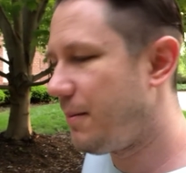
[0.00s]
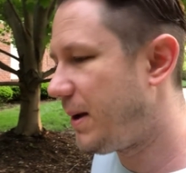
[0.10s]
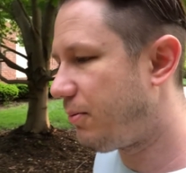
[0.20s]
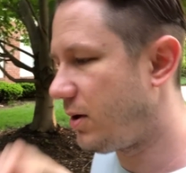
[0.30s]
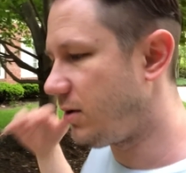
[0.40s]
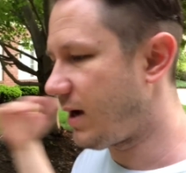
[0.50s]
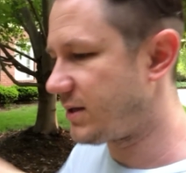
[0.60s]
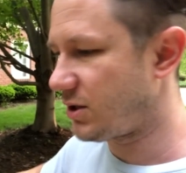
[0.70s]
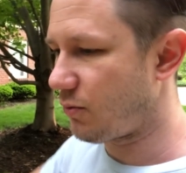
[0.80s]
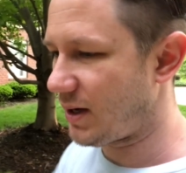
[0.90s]
People are in there
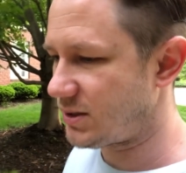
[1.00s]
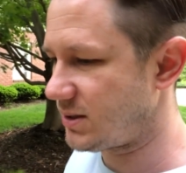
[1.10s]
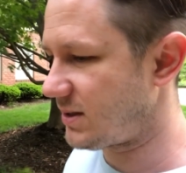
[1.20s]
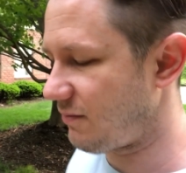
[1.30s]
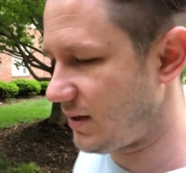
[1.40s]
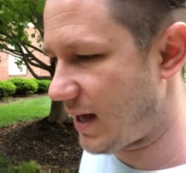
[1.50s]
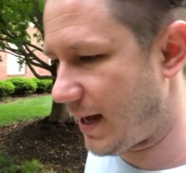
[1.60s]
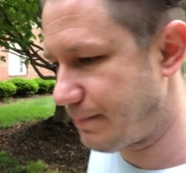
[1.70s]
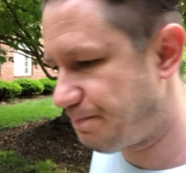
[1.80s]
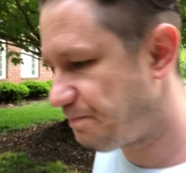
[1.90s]
asking questions every day.